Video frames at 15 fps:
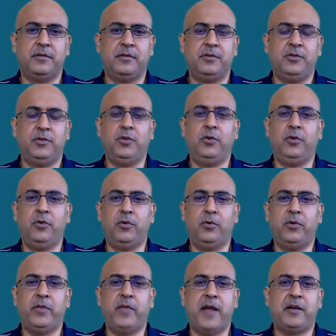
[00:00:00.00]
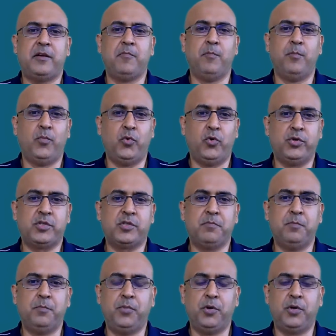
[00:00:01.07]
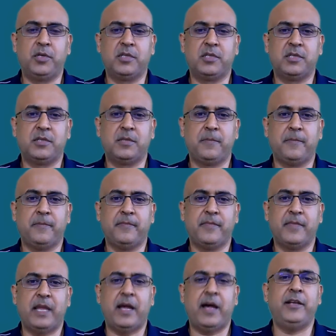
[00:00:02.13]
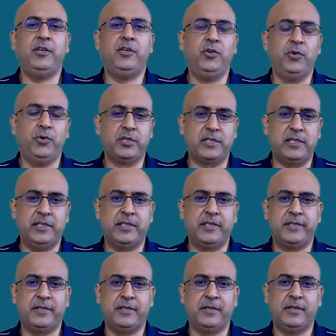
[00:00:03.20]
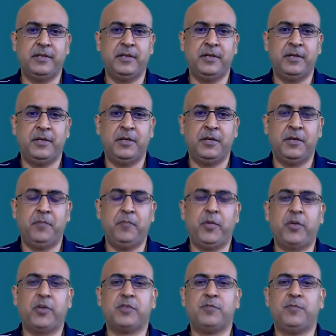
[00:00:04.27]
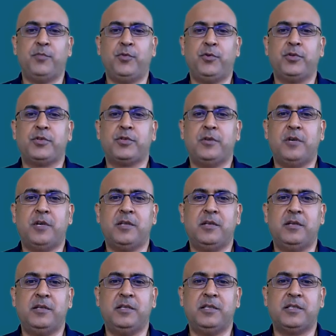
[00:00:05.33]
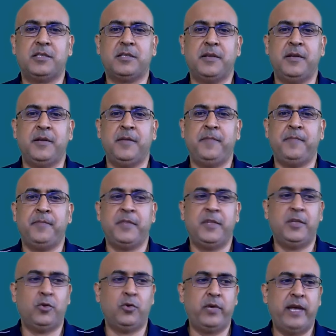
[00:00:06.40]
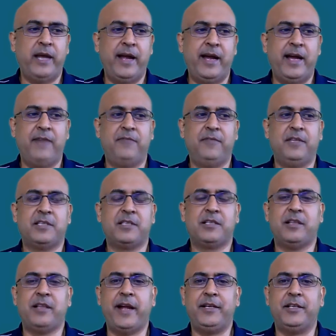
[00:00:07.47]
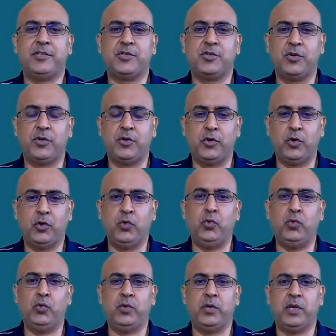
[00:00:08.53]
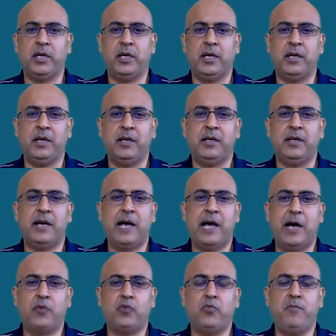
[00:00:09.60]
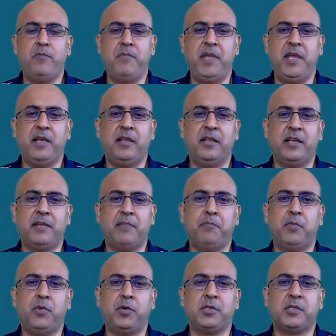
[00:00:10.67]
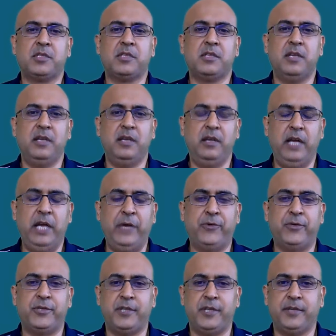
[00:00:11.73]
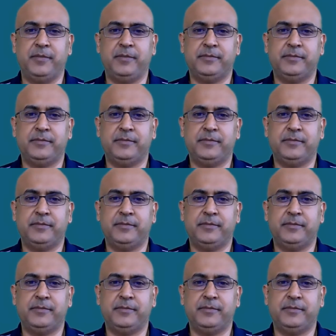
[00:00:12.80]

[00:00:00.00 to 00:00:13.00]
you know that most books are useless because most authors don't have the slightest clue how to make their books interesting.